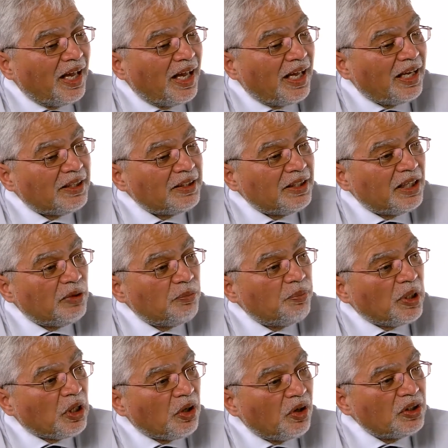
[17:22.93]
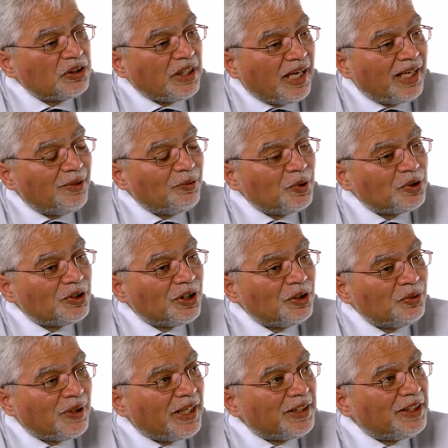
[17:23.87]
And because I was
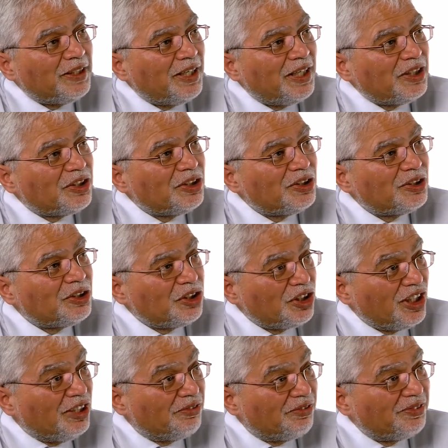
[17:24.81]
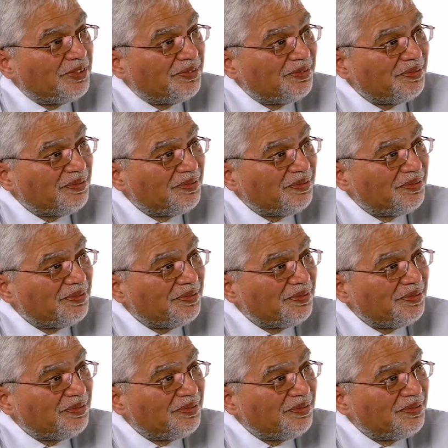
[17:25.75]
the United Nations chief,